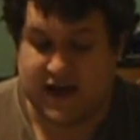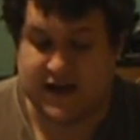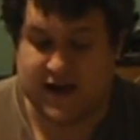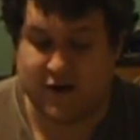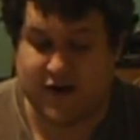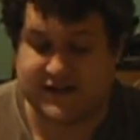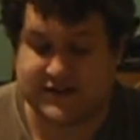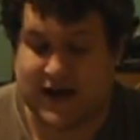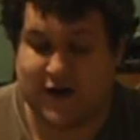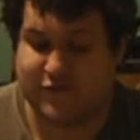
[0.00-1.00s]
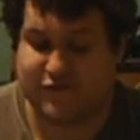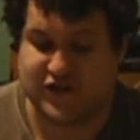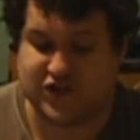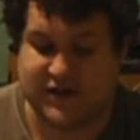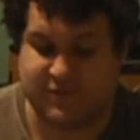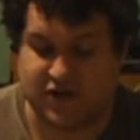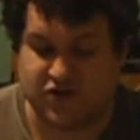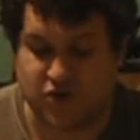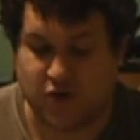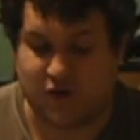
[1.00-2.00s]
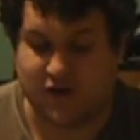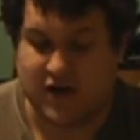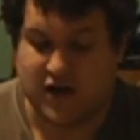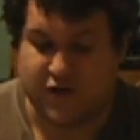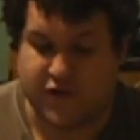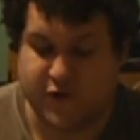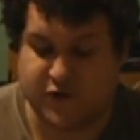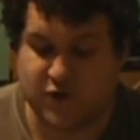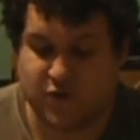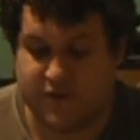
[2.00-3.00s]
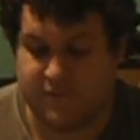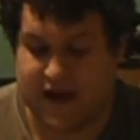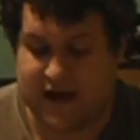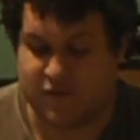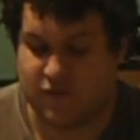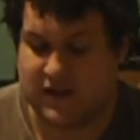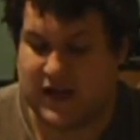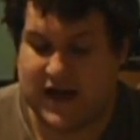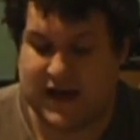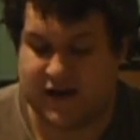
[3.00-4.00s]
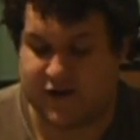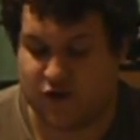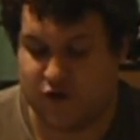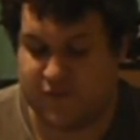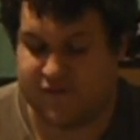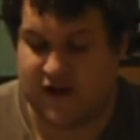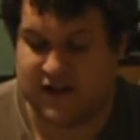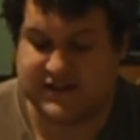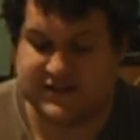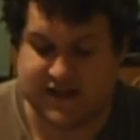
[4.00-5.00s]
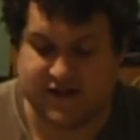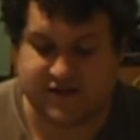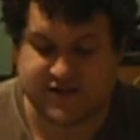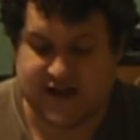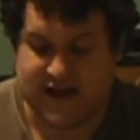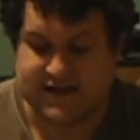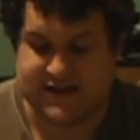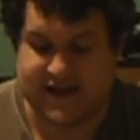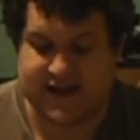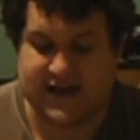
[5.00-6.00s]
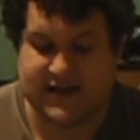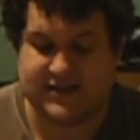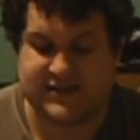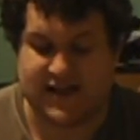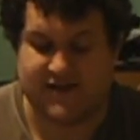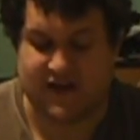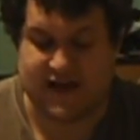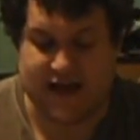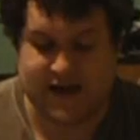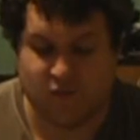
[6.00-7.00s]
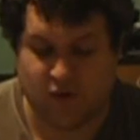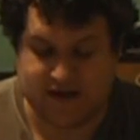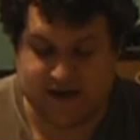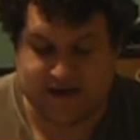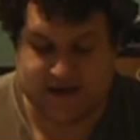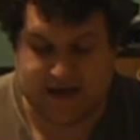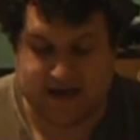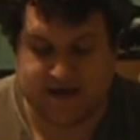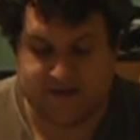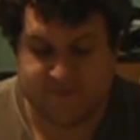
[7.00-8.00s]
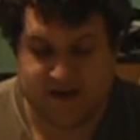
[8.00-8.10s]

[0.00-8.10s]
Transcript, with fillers: In areas out of regime control, those who remain rely on a group of volunteers dedicated to saving anyone in need.